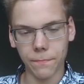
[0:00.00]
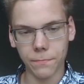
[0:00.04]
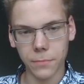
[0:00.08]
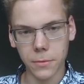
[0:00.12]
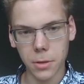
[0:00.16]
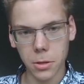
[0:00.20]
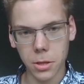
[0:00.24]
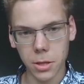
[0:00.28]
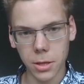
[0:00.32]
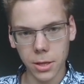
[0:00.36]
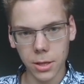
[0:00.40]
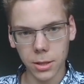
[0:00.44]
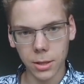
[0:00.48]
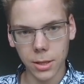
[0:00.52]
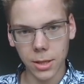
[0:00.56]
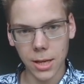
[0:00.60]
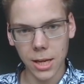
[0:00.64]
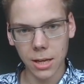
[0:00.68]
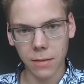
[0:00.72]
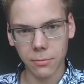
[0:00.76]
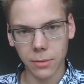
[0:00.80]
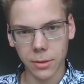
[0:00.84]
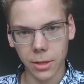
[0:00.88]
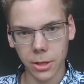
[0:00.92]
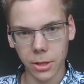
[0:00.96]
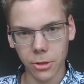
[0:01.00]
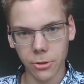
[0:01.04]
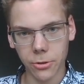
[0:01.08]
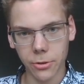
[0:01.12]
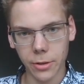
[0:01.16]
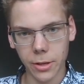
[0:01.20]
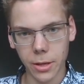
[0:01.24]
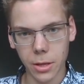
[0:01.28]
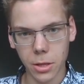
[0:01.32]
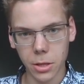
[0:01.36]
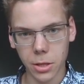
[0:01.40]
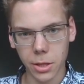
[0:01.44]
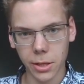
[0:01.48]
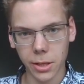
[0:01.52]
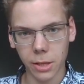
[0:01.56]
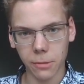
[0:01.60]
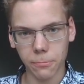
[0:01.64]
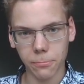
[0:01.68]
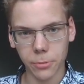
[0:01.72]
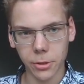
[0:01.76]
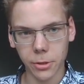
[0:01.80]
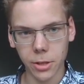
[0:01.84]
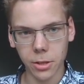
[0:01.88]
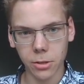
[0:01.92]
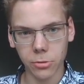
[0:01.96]
This endgame here is getting
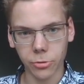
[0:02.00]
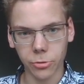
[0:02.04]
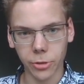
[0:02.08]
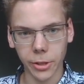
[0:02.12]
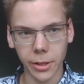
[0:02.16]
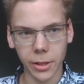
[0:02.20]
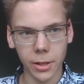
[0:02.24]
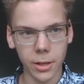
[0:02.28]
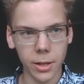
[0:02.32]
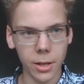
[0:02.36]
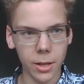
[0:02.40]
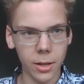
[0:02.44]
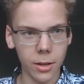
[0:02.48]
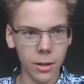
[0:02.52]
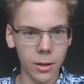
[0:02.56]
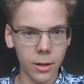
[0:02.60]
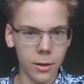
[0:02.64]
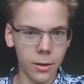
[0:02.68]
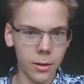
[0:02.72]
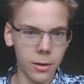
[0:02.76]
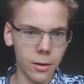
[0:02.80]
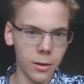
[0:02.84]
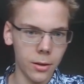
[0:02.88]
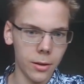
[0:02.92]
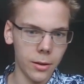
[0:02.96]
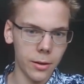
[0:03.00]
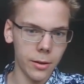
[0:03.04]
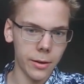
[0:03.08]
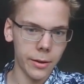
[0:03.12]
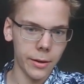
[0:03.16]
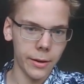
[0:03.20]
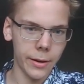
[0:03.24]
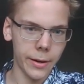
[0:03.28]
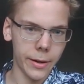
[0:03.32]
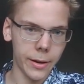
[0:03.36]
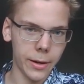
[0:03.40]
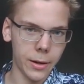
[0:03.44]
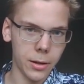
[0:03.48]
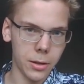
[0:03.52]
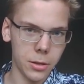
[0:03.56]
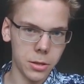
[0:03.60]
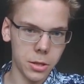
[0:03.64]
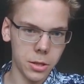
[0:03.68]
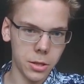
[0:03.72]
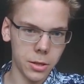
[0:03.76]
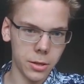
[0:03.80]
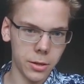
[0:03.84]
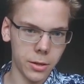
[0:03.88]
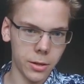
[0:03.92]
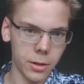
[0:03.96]
pretty tricky,
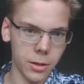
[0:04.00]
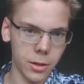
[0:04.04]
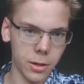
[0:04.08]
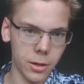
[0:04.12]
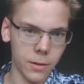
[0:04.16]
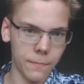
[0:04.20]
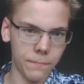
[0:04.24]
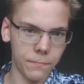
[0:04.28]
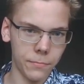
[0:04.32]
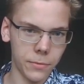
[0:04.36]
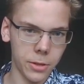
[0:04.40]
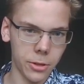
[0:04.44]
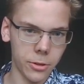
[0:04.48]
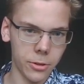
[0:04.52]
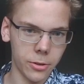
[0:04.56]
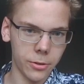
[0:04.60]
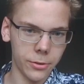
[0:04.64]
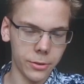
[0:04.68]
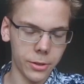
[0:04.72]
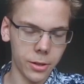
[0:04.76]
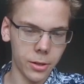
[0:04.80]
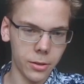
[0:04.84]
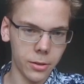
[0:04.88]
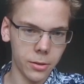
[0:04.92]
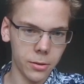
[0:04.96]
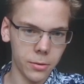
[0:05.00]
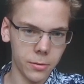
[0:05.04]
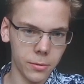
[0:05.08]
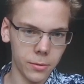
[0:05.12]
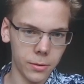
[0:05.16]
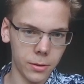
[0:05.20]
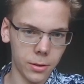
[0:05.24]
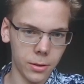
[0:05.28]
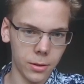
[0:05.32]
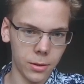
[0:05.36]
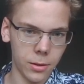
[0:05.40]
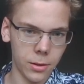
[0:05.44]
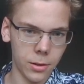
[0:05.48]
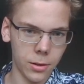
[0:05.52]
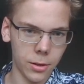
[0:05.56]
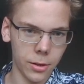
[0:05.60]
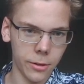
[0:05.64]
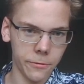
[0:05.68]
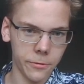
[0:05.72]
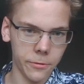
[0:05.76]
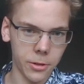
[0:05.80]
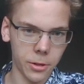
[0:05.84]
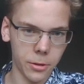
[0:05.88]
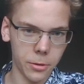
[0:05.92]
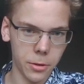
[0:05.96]
as there are not a lot
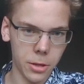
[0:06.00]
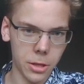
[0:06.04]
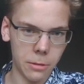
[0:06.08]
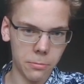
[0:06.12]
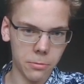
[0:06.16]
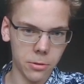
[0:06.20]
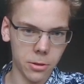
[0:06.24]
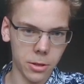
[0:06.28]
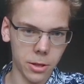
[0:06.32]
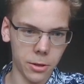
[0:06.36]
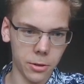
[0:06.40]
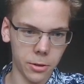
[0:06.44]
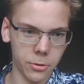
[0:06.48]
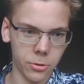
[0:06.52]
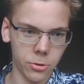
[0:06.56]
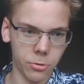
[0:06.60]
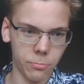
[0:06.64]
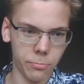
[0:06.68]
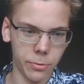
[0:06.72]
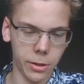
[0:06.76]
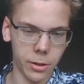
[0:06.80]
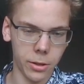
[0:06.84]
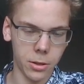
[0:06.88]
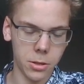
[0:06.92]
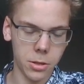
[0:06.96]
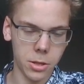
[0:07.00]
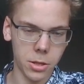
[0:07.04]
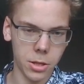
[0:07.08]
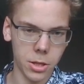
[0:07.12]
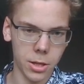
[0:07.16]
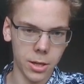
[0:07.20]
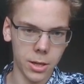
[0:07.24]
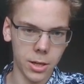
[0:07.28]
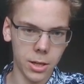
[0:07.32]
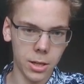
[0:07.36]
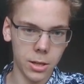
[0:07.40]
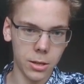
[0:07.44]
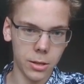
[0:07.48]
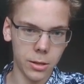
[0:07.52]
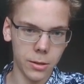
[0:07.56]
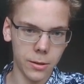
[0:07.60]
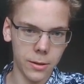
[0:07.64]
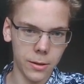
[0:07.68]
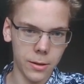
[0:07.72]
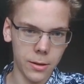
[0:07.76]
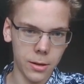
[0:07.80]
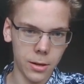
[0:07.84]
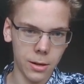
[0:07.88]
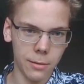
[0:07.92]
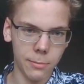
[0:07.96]
of concepts here to be said
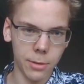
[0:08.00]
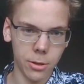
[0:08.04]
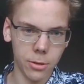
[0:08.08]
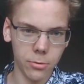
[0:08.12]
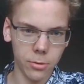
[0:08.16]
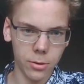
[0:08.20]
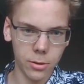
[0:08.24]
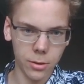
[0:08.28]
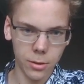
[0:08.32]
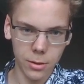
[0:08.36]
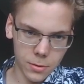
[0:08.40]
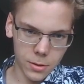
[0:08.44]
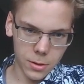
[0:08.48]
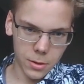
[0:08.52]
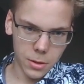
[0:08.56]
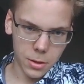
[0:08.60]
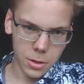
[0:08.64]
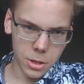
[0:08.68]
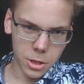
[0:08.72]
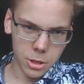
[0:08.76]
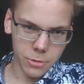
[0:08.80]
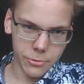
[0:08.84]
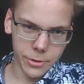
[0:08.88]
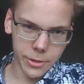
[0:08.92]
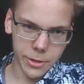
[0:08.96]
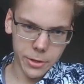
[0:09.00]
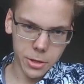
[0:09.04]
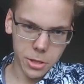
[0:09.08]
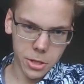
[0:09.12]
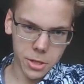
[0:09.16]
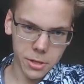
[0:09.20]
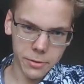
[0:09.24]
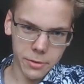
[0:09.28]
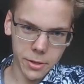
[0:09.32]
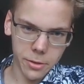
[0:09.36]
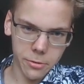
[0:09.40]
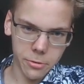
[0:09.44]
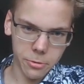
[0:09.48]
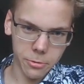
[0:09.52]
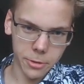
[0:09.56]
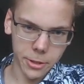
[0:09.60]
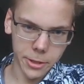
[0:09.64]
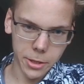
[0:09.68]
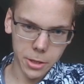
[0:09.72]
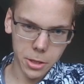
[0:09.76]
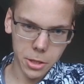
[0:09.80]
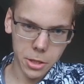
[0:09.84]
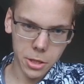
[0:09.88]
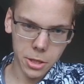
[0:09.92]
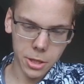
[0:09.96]
about. This square is covered
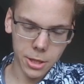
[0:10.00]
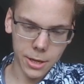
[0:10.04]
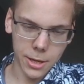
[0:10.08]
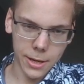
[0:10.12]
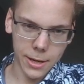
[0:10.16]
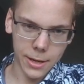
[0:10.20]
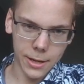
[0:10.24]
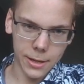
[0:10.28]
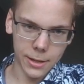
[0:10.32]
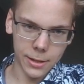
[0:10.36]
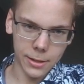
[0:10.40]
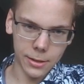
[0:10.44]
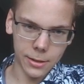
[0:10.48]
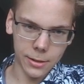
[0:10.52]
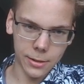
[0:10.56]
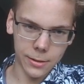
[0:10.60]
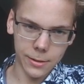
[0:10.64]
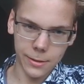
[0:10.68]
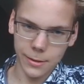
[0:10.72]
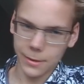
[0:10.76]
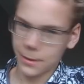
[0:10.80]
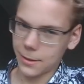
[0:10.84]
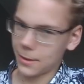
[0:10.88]
twice, and